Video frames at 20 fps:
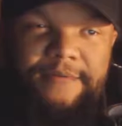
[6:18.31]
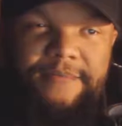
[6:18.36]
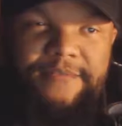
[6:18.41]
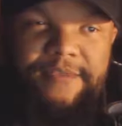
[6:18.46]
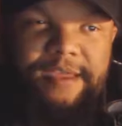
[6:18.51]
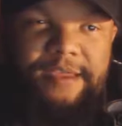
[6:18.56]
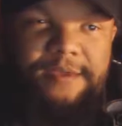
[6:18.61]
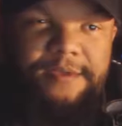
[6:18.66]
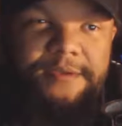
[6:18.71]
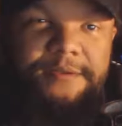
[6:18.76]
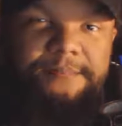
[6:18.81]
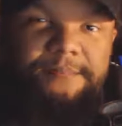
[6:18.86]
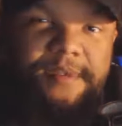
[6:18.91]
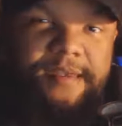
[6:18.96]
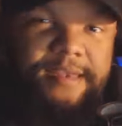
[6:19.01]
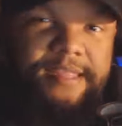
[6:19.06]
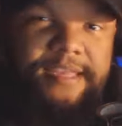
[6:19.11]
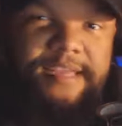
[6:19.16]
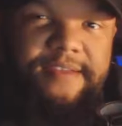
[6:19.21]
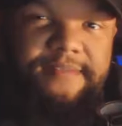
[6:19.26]
that you
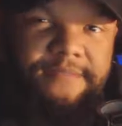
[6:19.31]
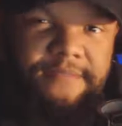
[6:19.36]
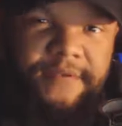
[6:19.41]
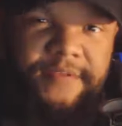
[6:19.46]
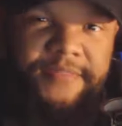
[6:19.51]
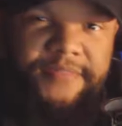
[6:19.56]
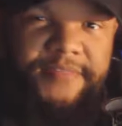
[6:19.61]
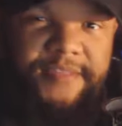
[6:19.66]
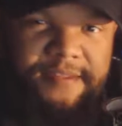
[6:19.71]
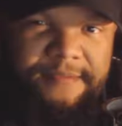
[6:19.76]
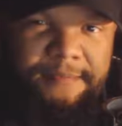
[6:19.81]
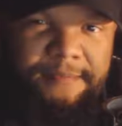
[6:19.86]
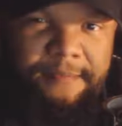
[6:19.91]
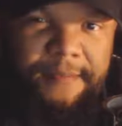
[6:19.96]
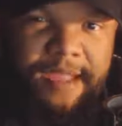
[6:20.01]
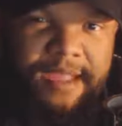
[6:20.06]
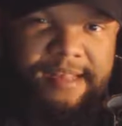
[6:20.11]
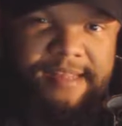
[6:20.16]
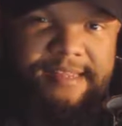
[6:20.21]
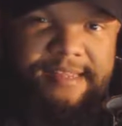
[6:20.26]
believe what this
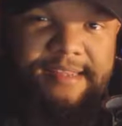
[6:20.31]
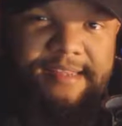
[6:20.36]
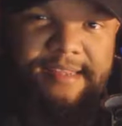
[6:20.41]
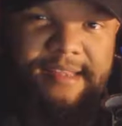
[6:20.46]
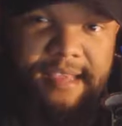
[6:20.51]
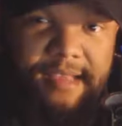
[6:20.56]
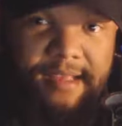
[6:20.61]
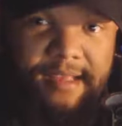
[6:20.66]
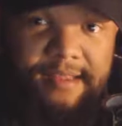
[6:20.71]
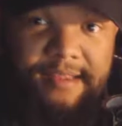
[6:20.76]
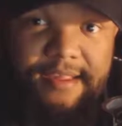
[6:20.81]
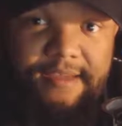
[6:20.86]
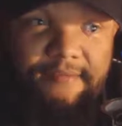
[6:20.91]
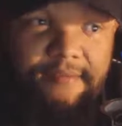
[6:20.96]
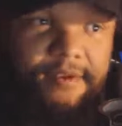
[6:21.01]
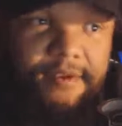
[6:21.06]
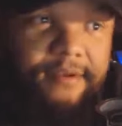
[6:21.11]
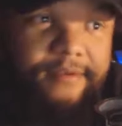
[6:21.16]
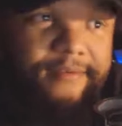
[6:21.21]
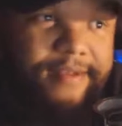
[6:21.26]
man says,
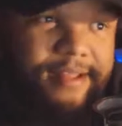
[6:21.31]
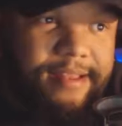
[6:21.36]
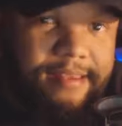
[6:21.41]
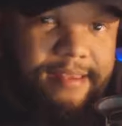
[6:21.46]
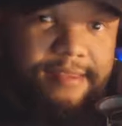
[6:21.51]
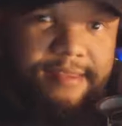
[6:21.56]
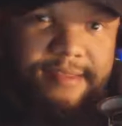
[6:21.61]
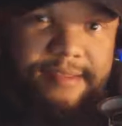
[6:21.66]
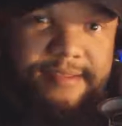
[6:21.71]
even though it